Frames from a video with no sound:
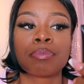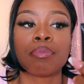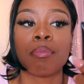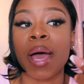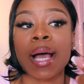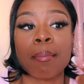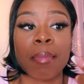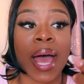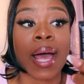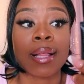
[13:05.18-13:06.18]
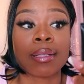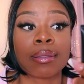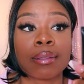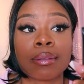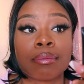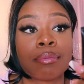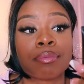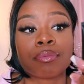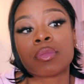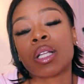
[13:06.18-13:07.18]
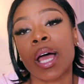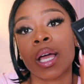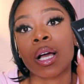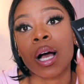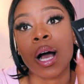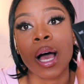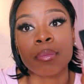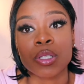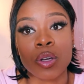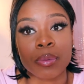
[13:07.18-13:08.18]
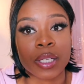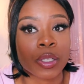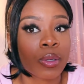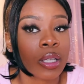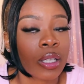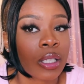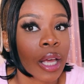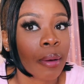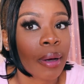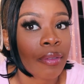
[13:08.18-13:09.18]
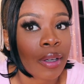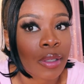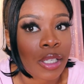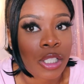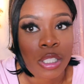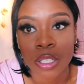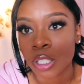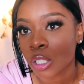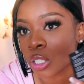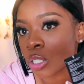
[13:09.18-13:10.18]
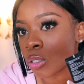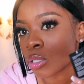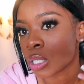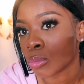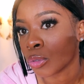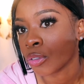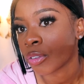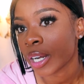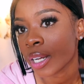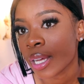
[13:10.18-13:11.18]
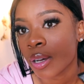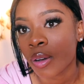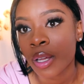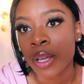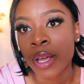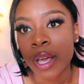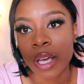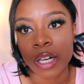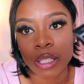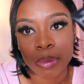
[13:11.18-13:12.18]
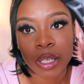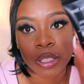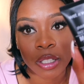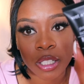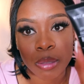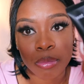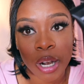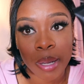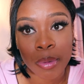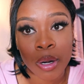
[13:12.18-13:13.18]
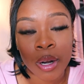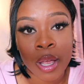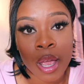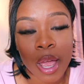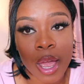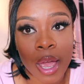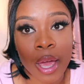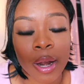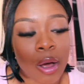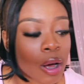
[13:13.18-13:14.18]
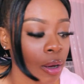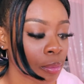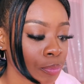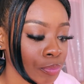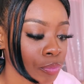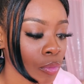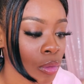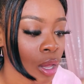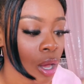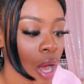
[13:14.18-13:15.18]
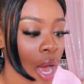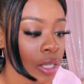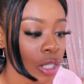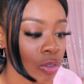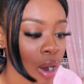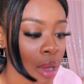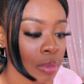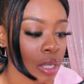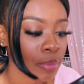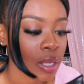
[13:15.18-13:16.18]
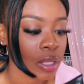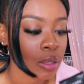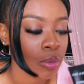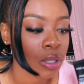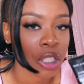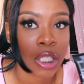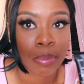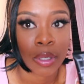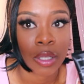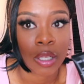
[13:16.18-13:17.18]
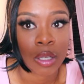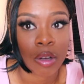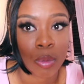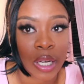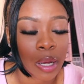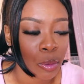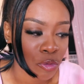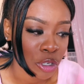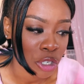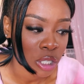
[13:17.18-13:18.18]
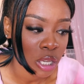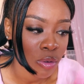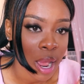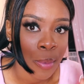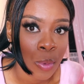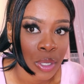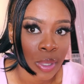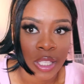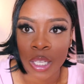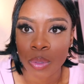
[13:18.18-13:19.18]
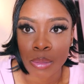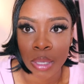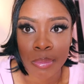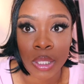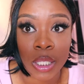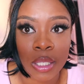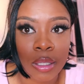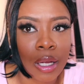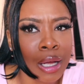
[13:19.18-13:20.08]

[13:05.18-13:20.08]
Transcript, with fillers: matte matte like i'm so obsessed with this like my foundation literally looks so smooth right now and it's because of this primer and um I just grabbed it because it was cheaper than the one I originally grabbed, which I think was Maybelline.